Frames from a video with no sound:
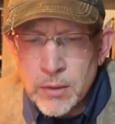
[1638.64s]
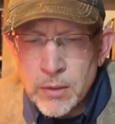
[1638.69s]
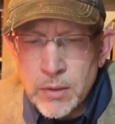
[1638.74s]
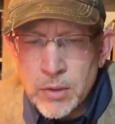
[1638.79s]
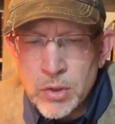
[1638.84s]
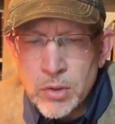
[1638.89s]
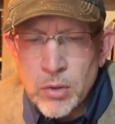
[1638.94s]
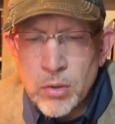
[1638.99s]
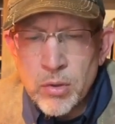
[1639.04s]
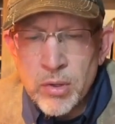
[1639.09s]

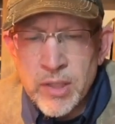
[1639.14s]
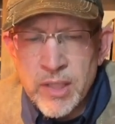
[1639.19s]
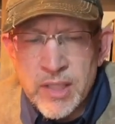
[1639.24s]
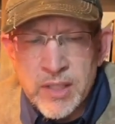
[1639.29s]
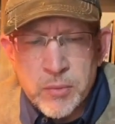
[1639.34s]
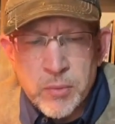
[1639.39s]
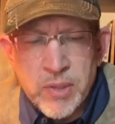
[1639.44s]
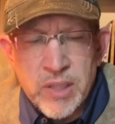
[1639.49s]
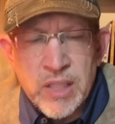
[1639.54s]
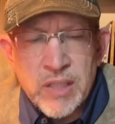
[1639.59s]
So Lord,
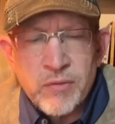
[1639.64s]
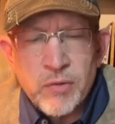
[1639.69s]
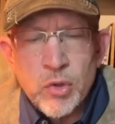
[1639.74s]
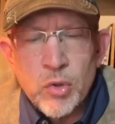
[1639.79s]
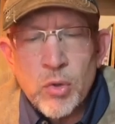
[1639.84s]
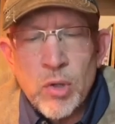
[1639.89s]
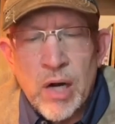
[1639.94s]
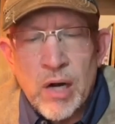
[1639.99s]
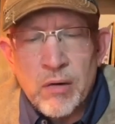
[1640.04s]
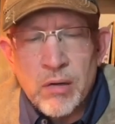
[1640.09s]
as we give
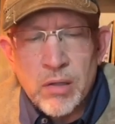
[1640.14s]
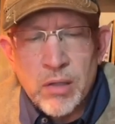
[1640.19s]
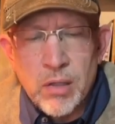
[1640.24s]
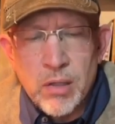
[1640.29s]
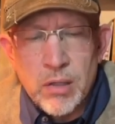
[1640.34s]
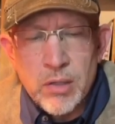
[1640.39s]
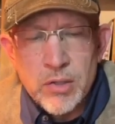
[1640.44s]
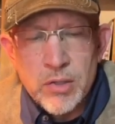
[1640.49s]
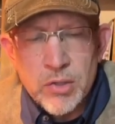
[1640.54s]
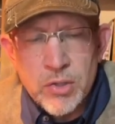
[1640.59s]
You our
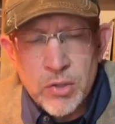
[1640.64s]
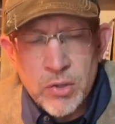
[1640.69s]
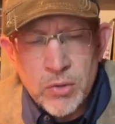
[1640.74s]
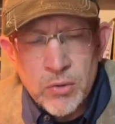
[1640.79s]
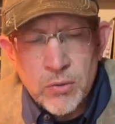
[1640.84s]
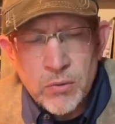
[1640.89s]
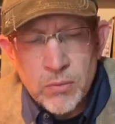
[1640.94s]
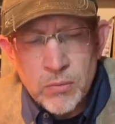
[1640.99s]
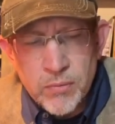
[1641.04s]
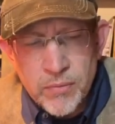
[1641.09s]
hearts,
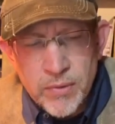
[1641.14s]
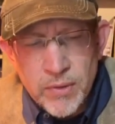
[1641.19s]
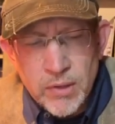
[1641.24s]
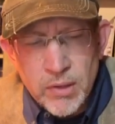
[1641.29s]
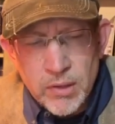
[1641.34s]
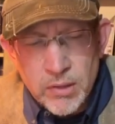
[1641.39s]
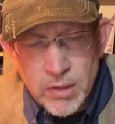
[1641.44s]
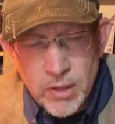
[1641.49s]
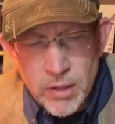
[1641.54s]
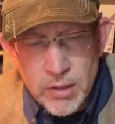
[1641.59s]
You fill
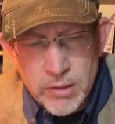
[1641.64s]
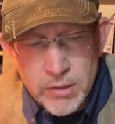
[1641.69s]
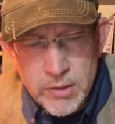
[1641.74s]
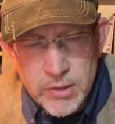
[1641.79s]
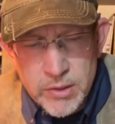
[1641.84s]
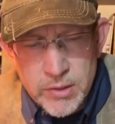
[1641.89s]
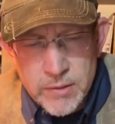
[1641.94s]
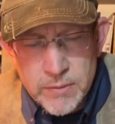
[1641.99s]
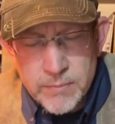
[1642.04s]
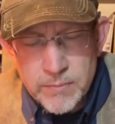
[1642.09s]
our
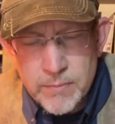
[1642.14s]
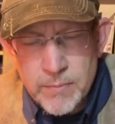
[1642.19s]
hearts.